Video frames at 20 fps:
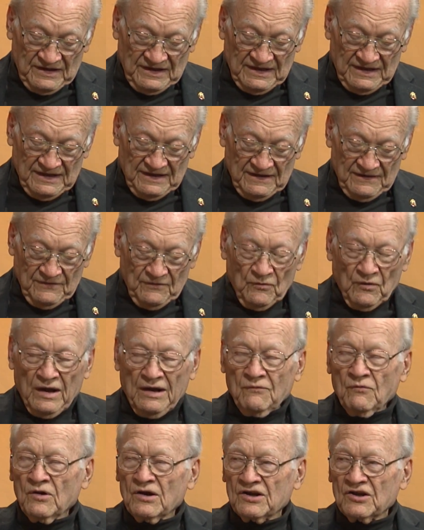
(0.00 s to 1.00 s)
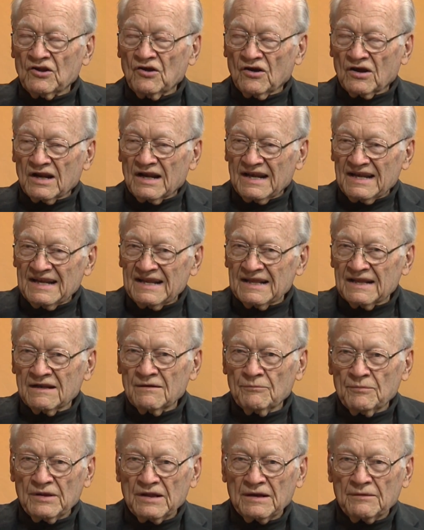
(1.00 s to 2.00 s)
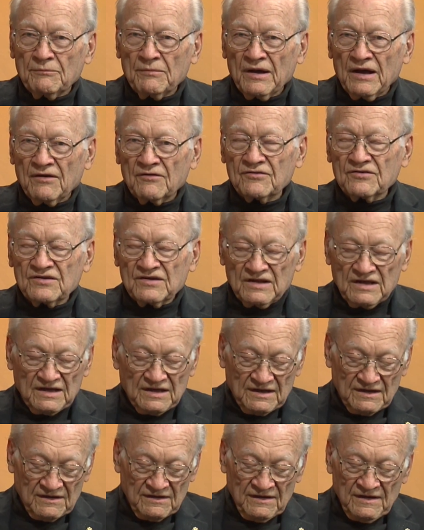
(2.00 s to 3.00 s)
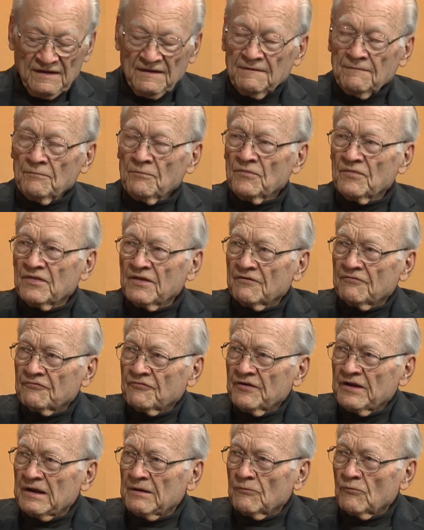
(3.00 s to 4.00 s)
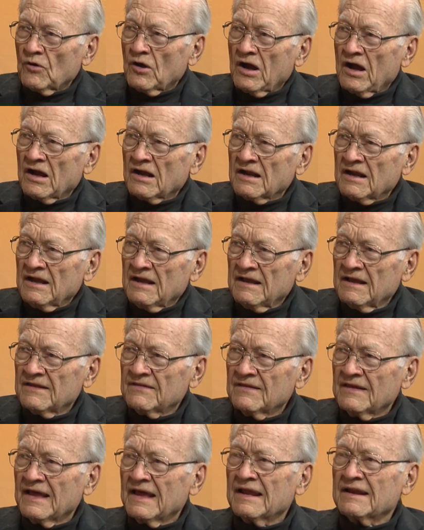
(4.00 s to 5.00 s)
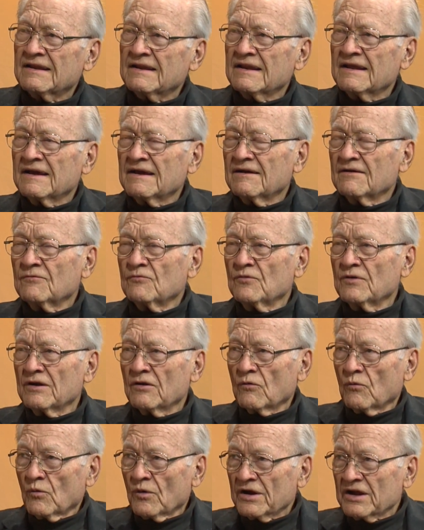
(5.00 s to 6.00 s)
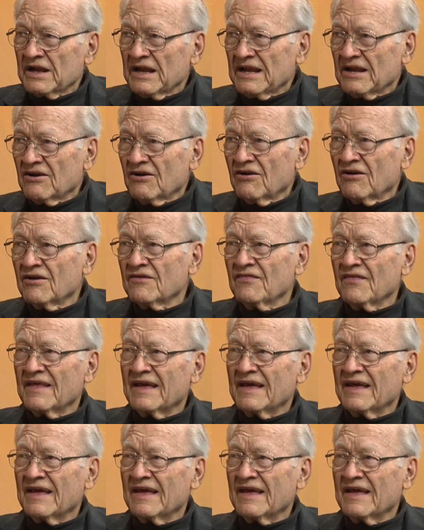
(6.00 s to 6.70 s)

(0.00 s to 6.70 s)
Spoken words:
I want to talk a little bit about the Freedom Rock that we are working on.